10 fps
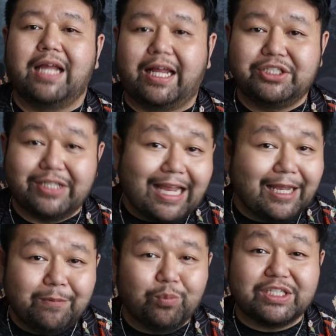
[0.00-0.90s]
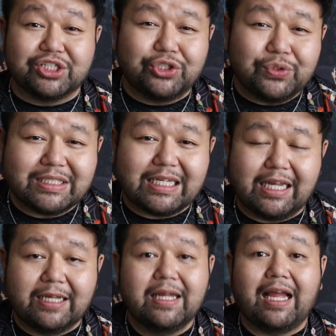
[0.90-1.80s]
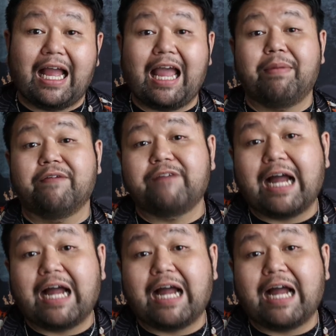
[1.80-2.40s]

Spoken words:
And today, which is Tuesday, I had my